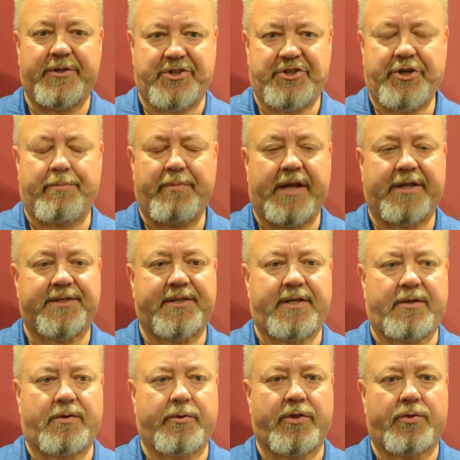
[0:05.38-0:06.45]
is Jim
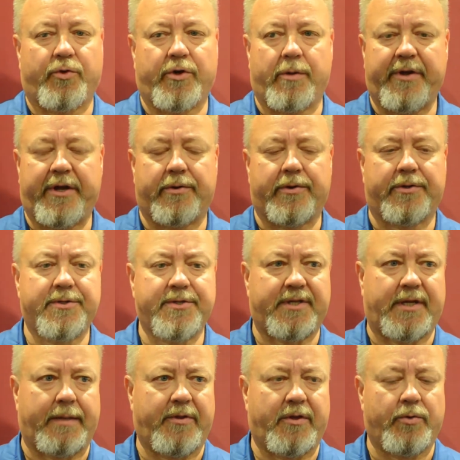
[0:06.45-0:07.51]
Metsa with Weir Minerals.
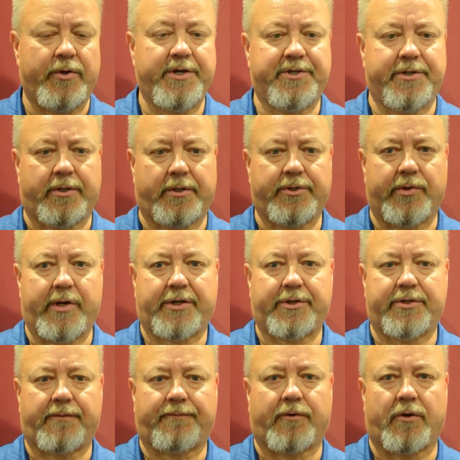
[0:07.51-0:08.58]
I'm the regional
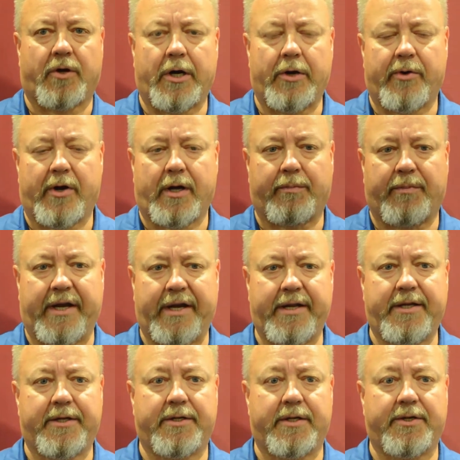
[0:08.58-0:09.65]
director for hard rock
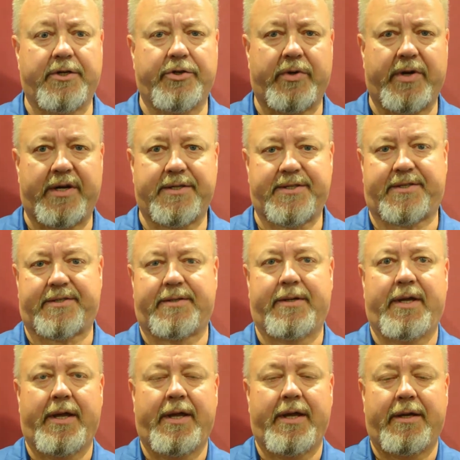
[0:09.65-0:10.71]
mining in the U.S.
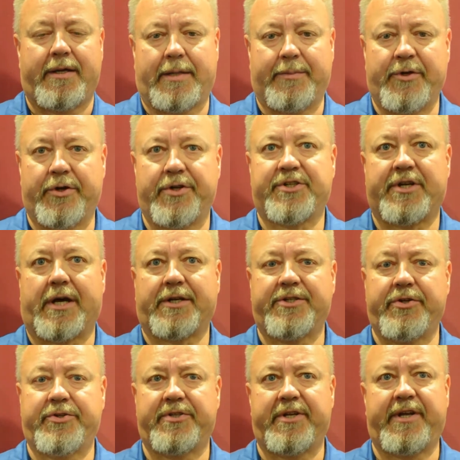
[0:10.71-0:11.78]
and I'm here to talk
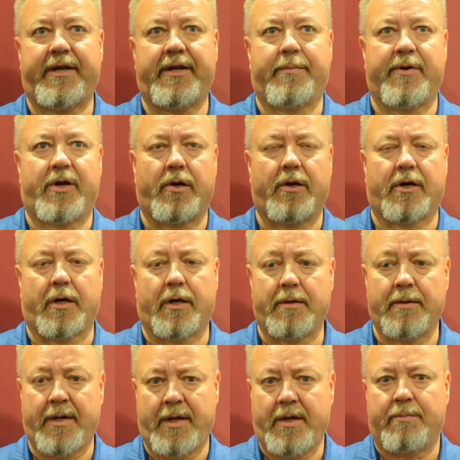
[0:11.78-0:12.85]
to you today about our
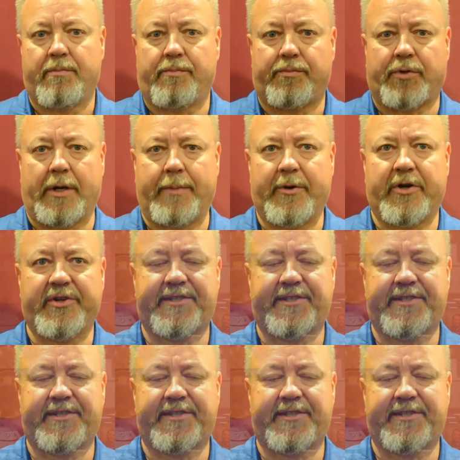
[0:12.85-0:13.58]
primary